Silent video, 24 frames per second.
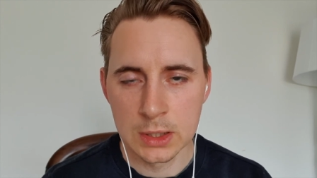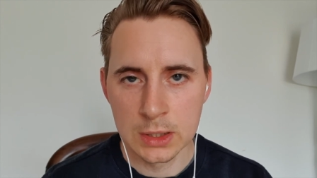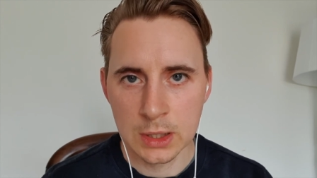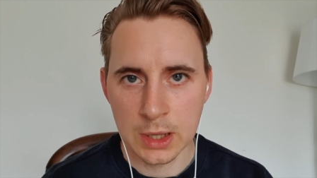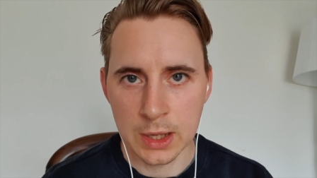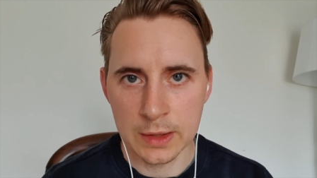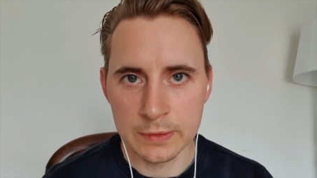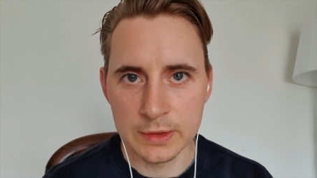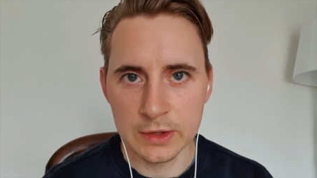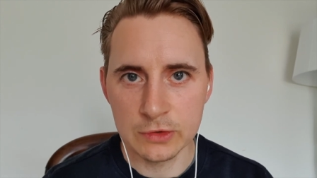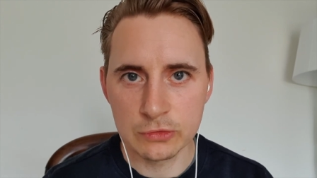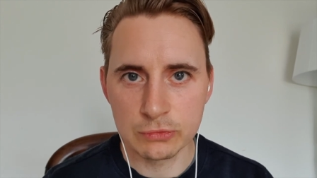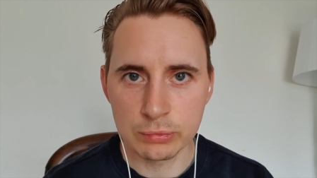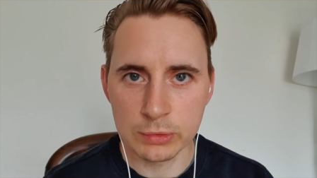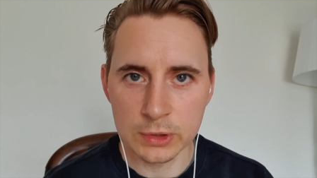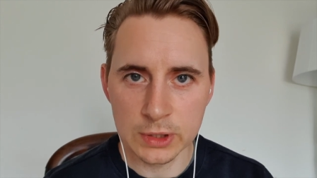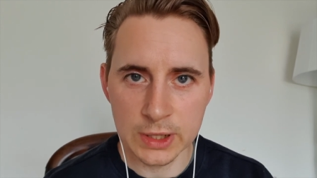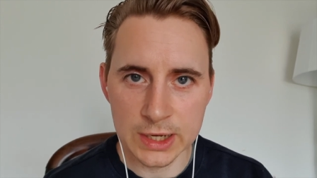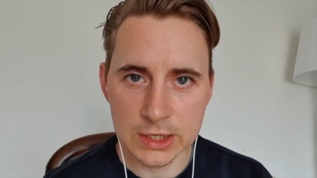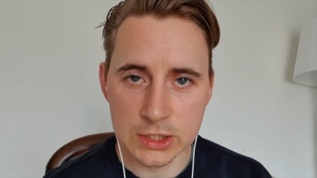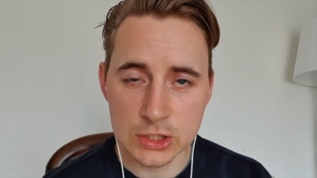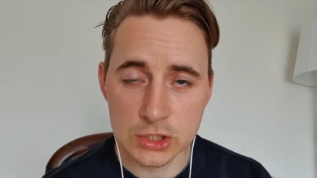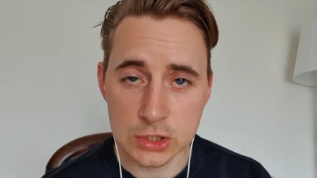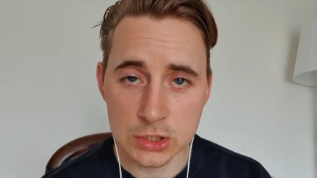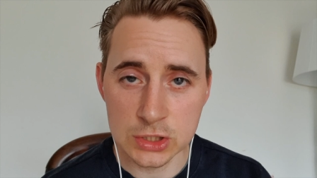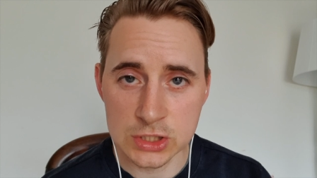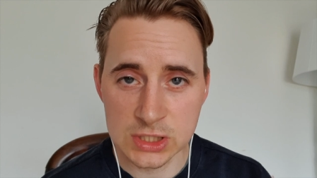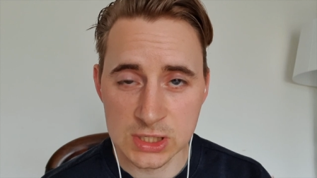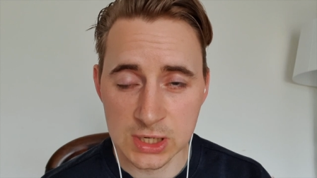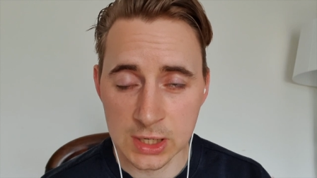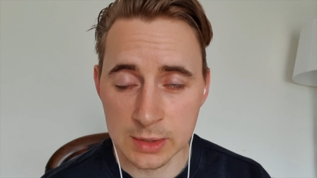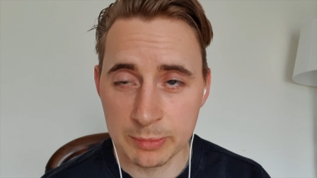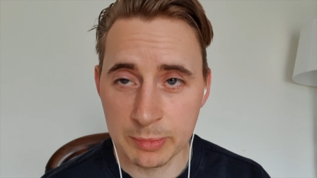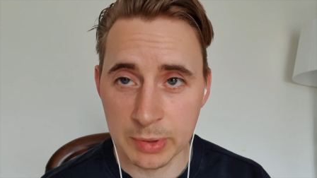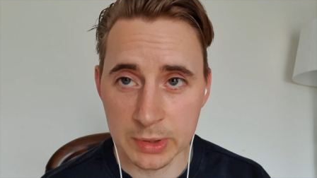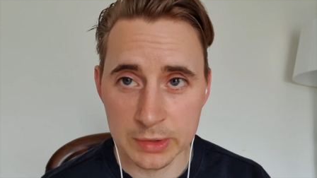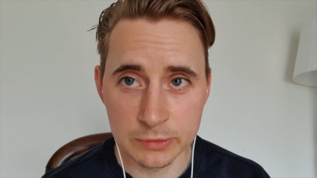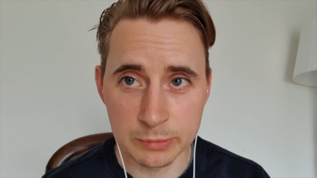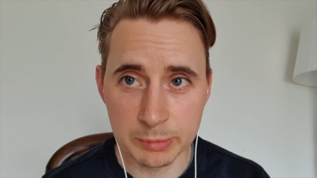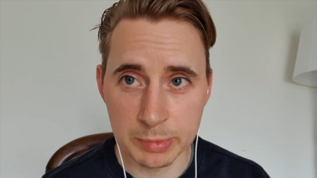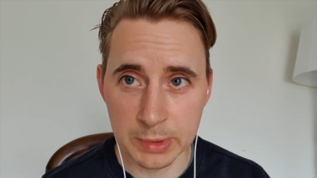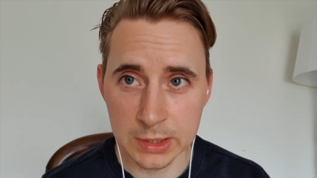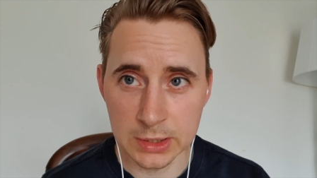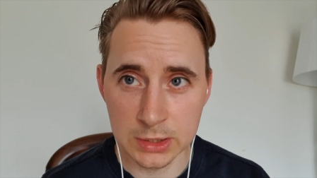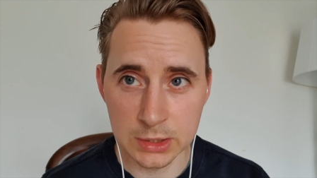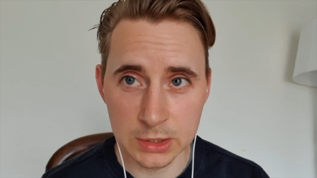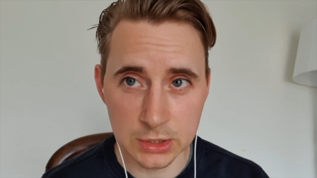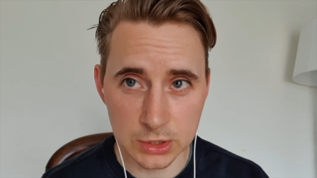And this relationship has
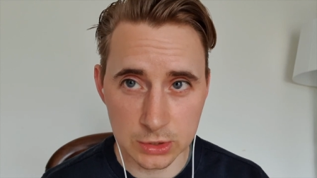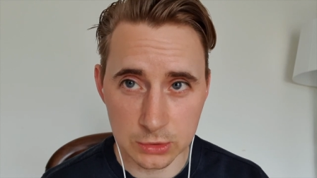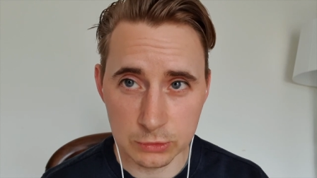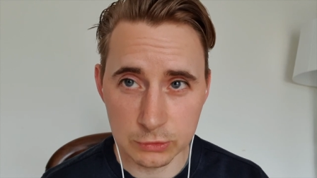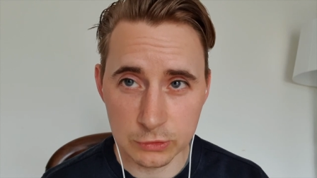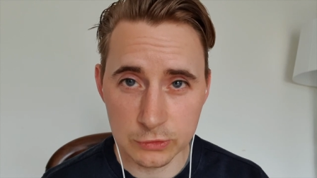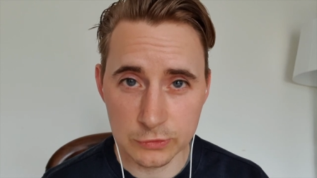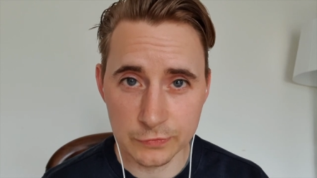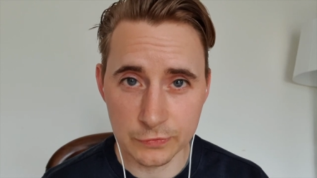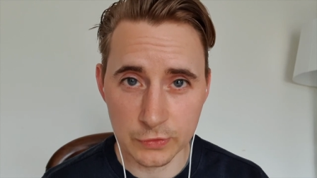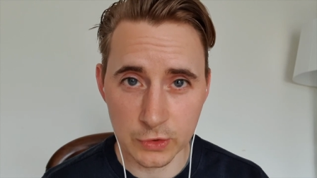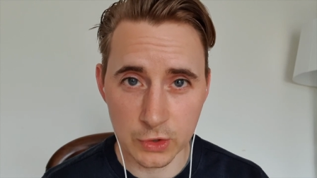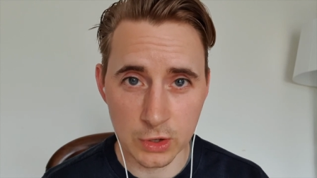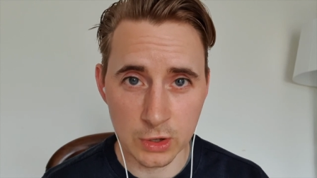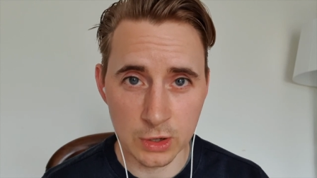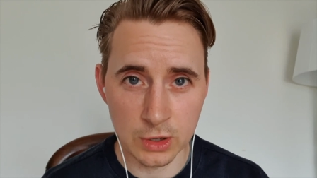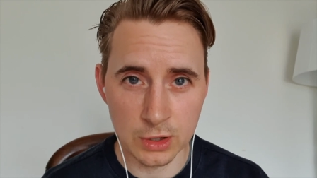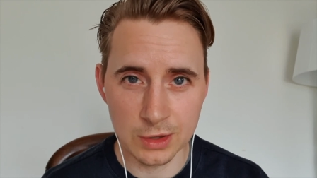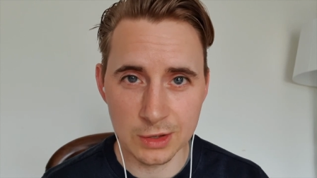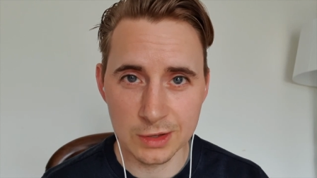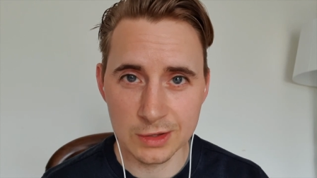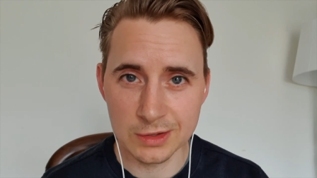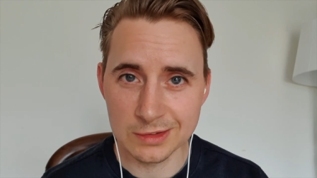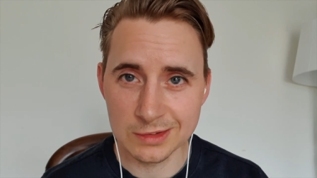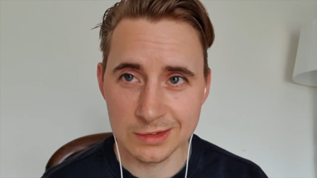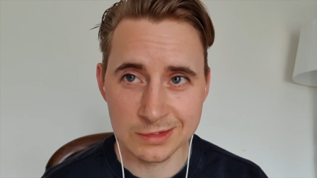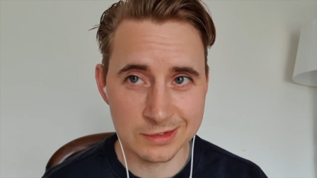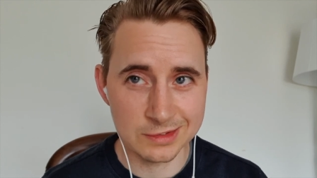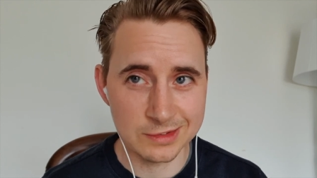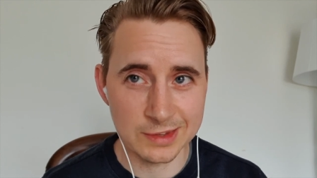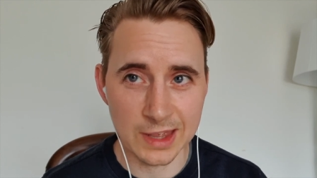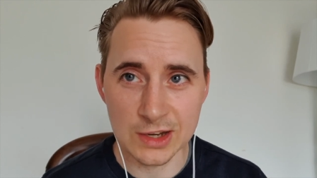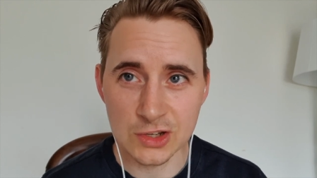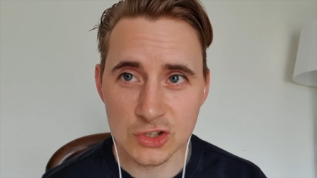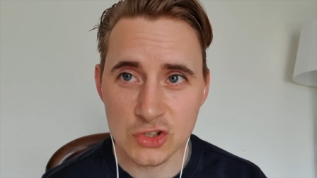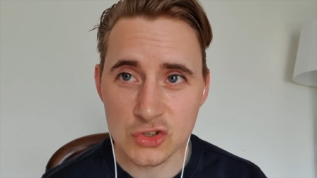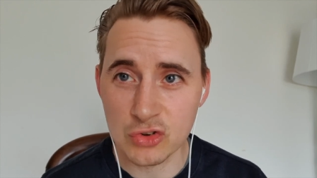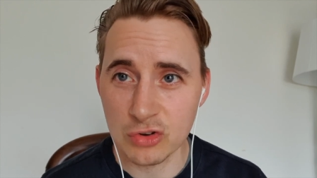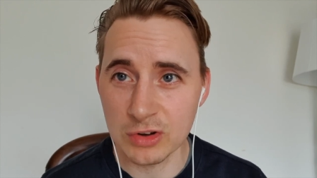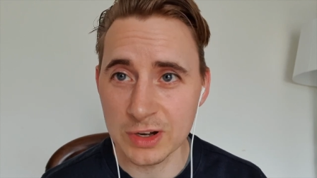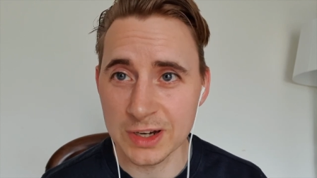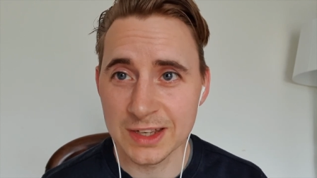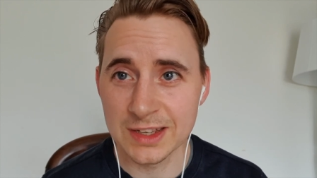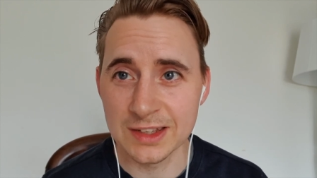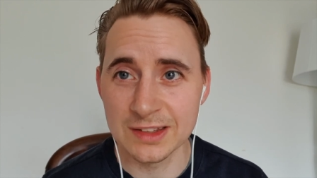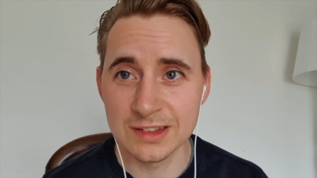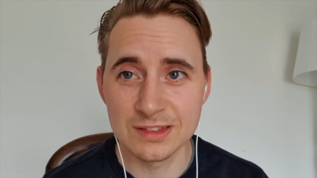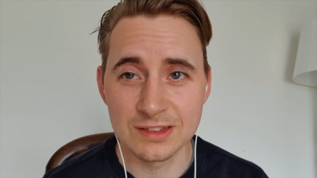been used for
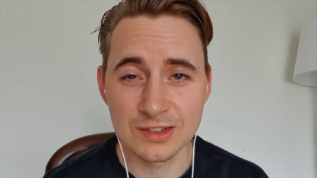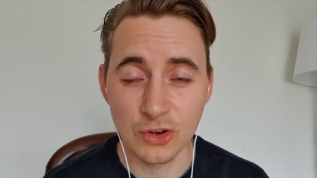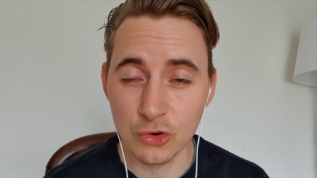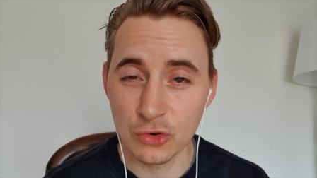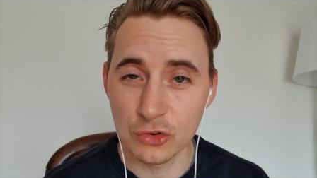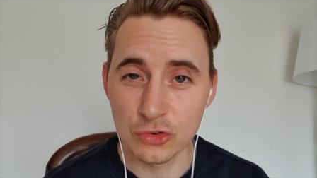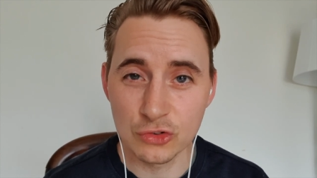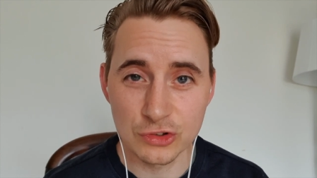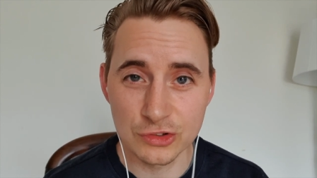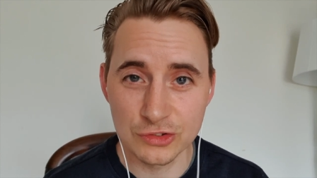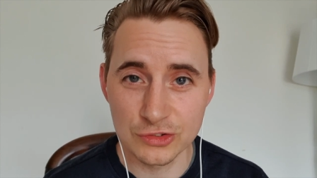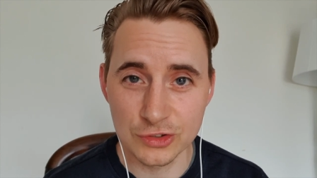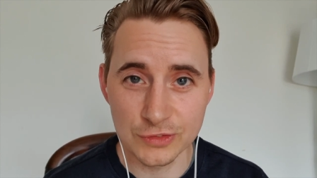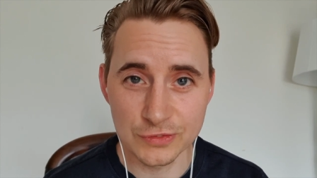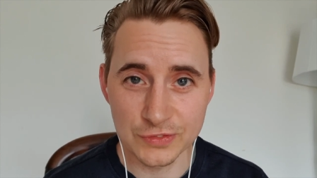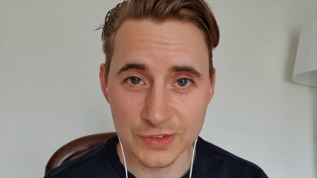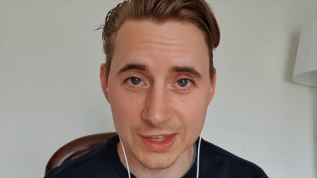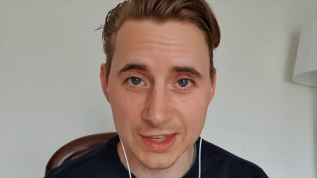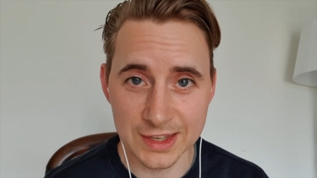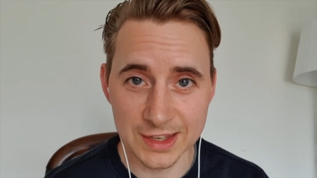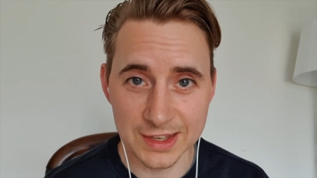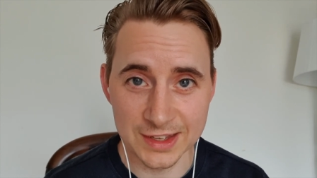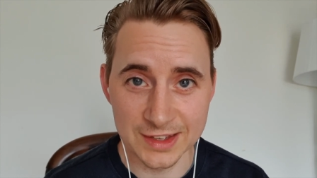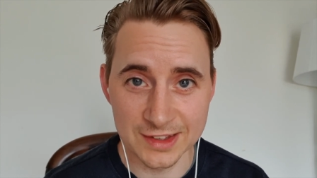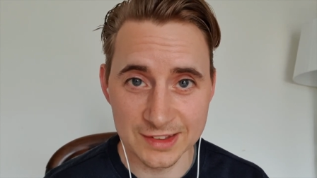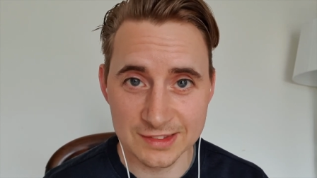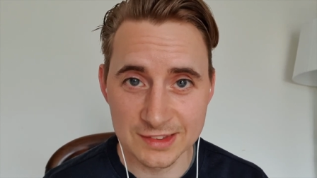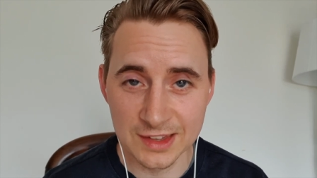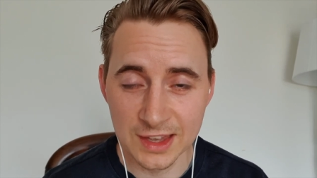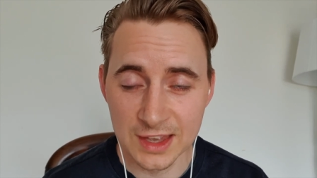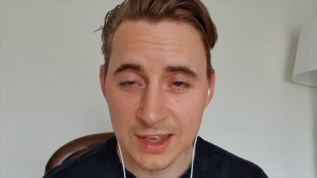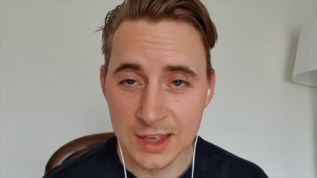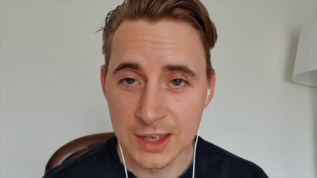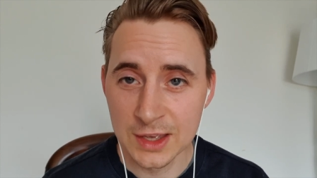centuries, hundreds of years.